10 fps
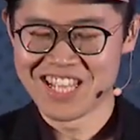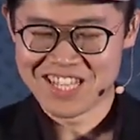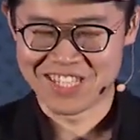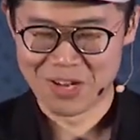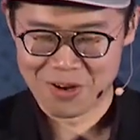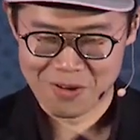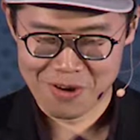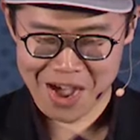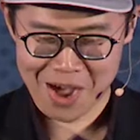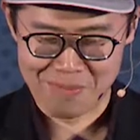
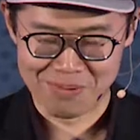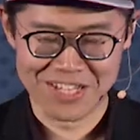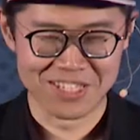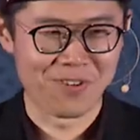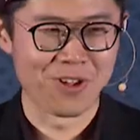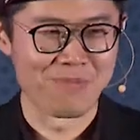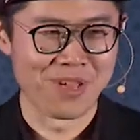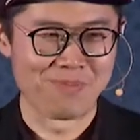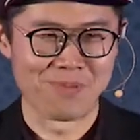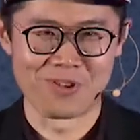So please follow
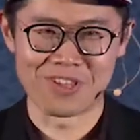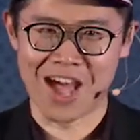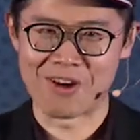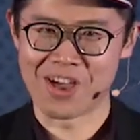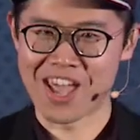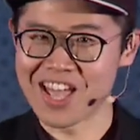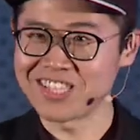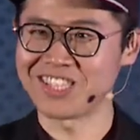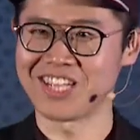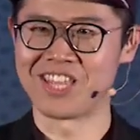me. Put our
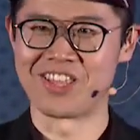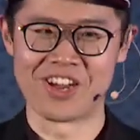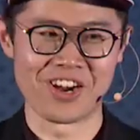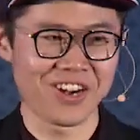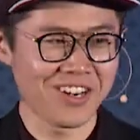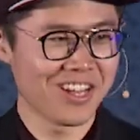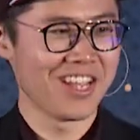hands in the air,